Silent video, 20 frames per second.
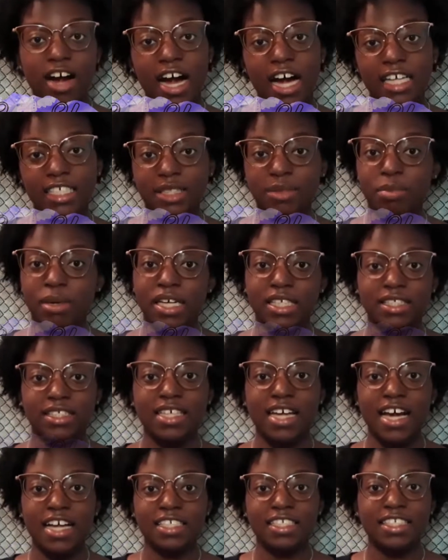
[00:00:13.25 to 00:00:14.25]

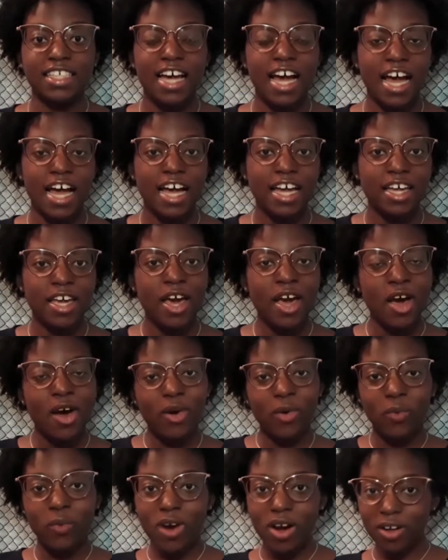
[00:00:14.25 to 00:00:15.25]
Ispyskysky.
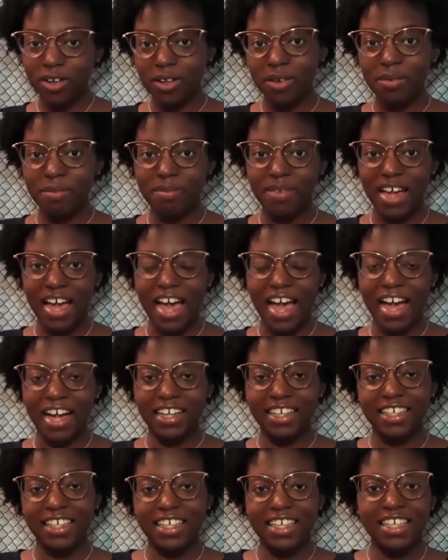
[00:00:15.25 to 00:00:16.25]
Welcome back.